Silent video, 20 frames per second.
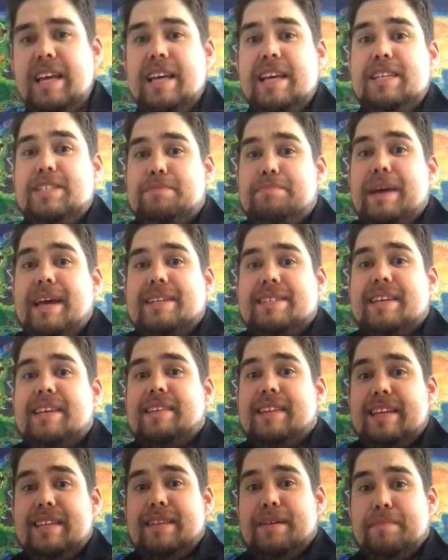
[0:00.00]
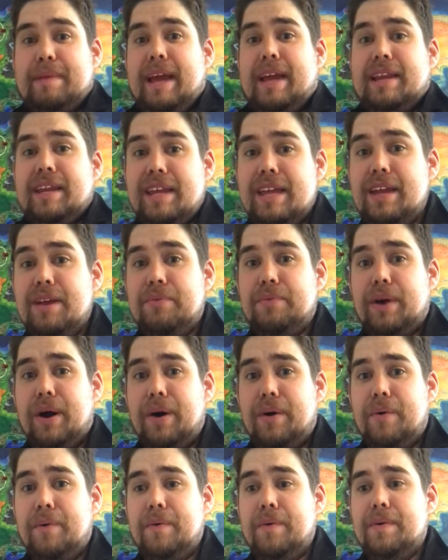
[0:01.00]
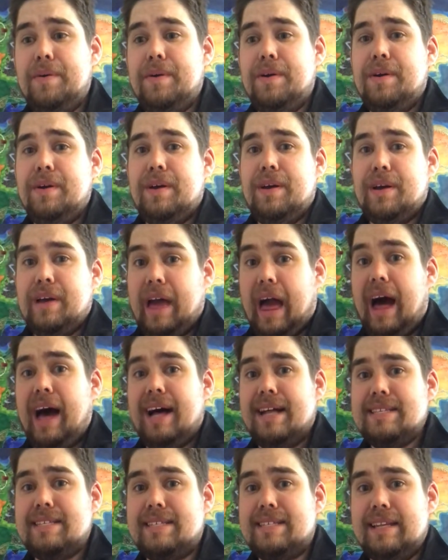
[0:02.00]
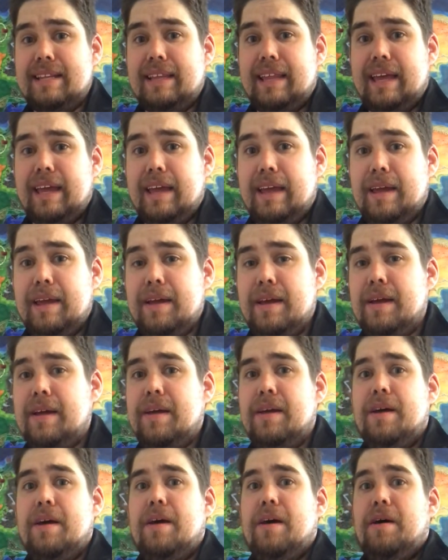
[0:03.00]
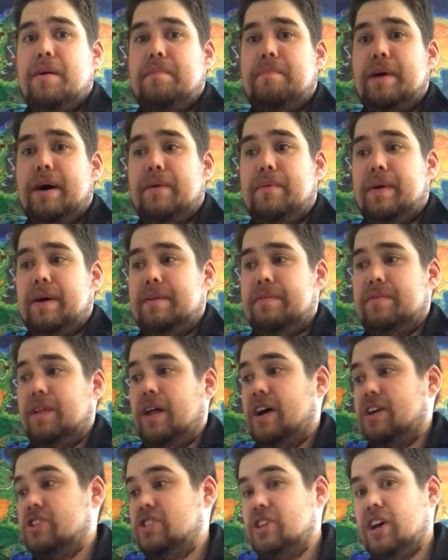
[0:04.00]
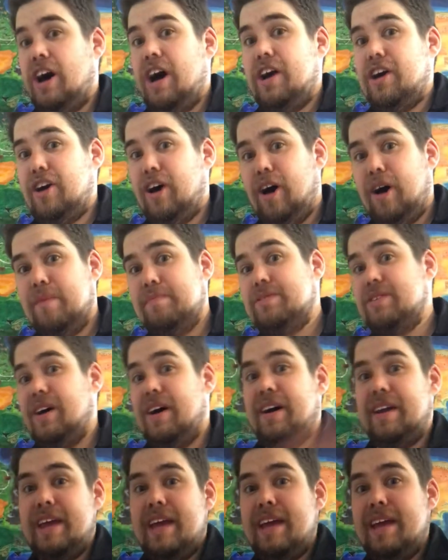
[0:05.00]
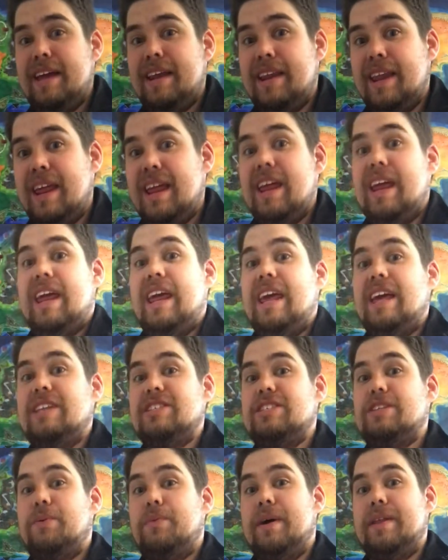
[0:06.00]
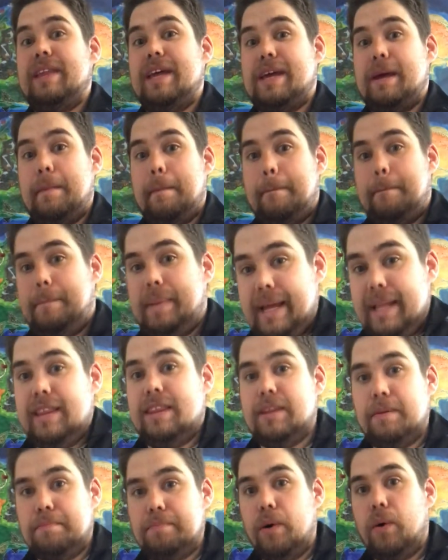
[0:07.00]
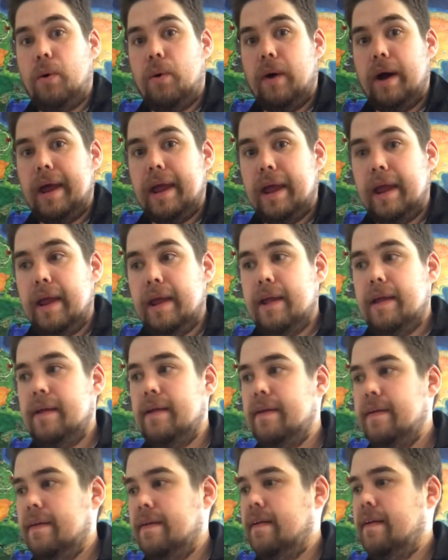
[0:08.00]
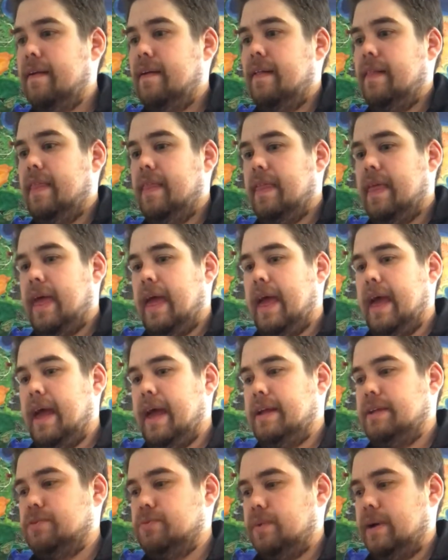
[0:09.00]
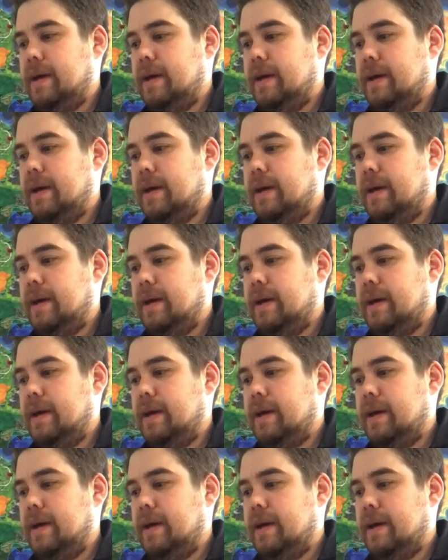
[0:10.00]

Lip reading: is basically the main hero, constantly. But when Long John comes on in, he's the one that can beat the boy. And